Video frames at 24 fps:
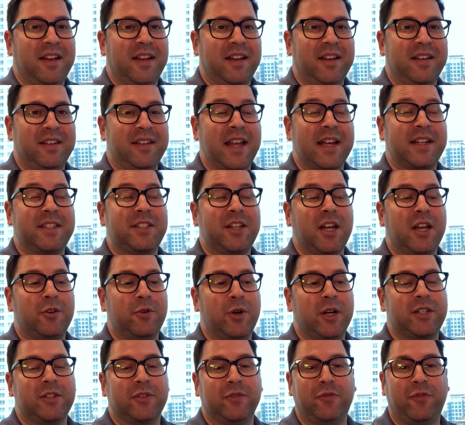Next
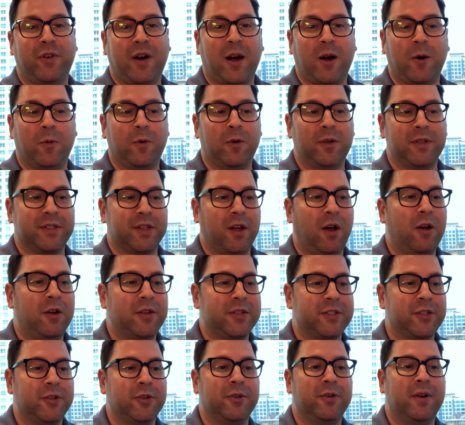generation firewalls
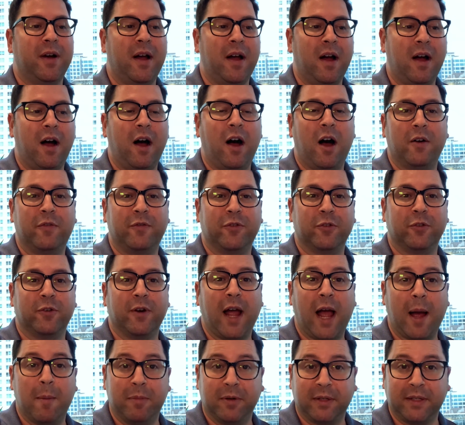also offer
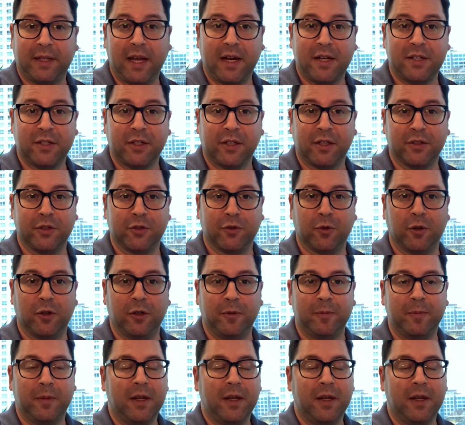application control.